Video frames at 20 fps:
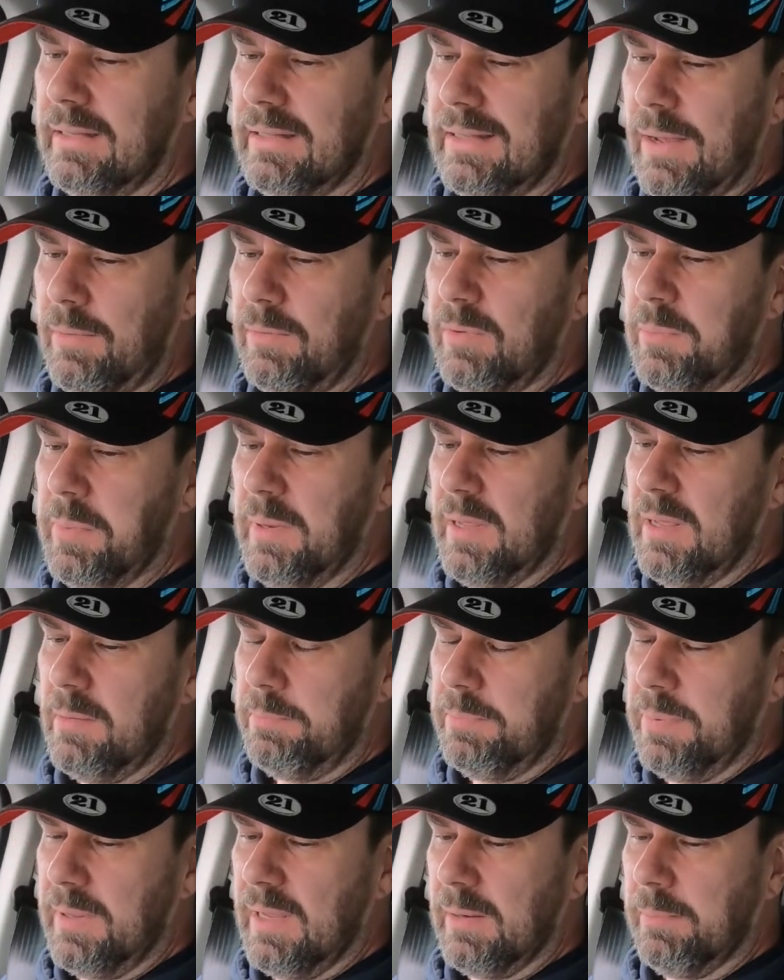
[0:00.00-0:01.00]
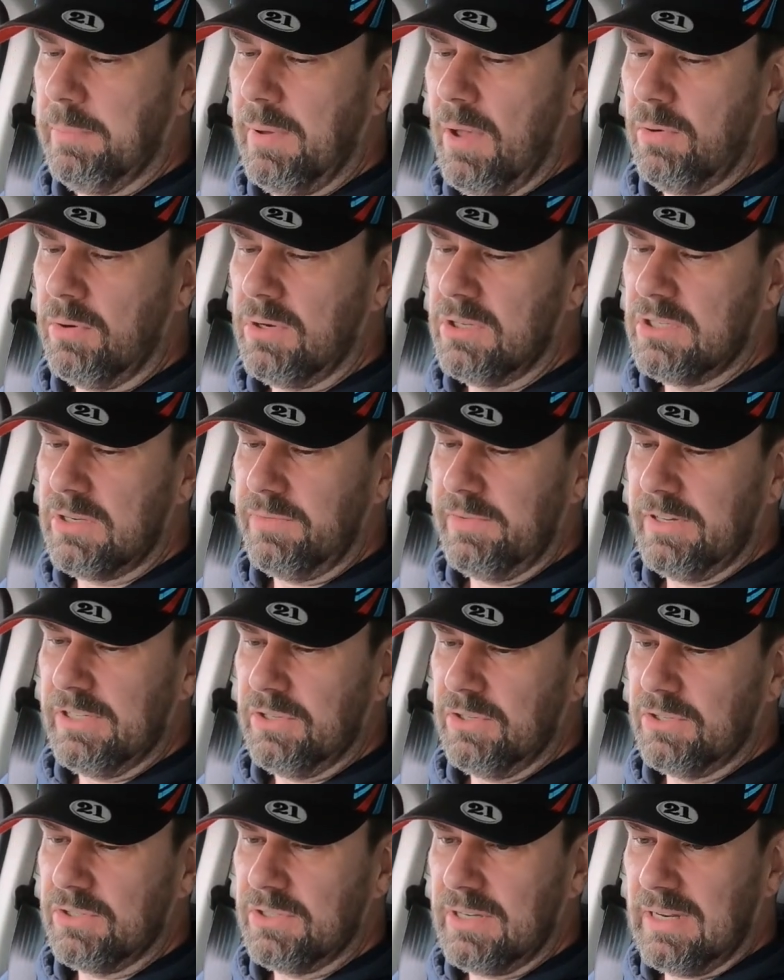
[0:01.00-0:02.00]
That would be a big bonus if it
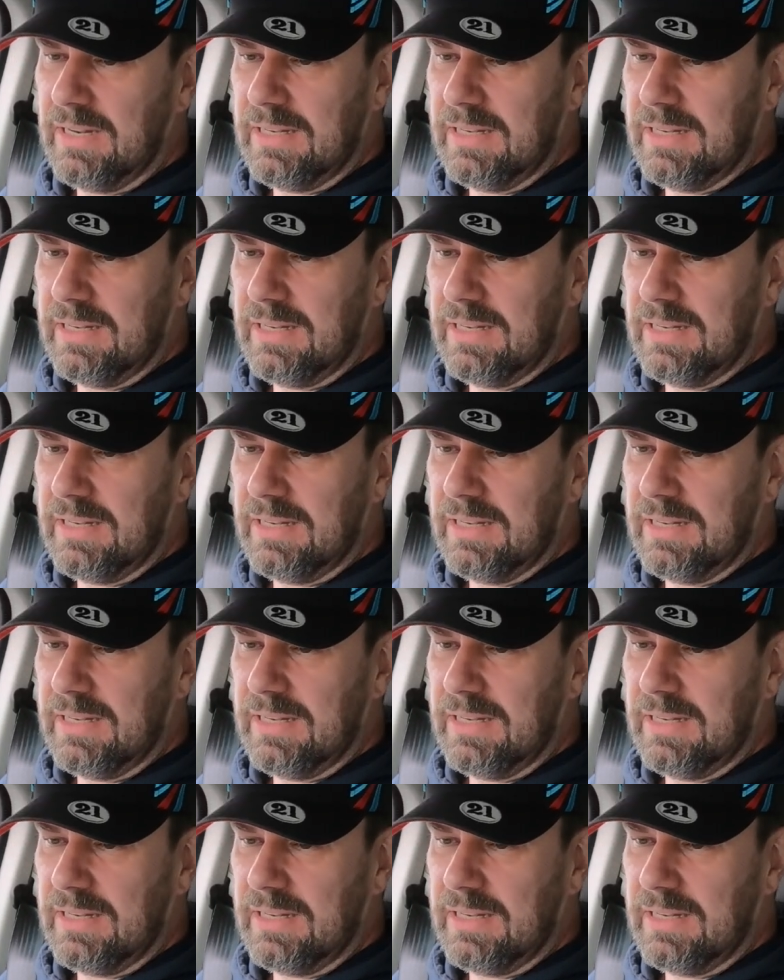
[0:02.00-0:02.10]
does.